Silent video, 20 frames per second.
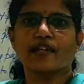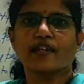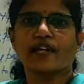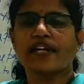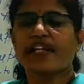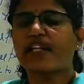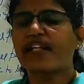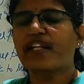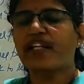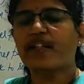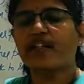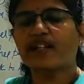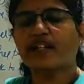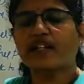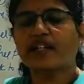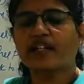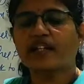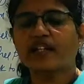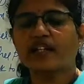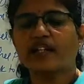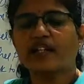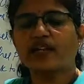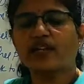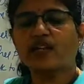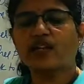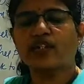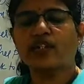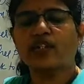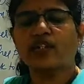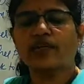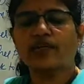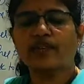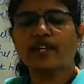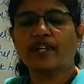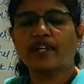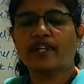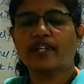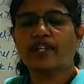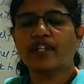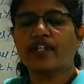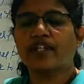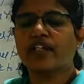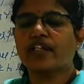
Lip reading: Anything to that extent,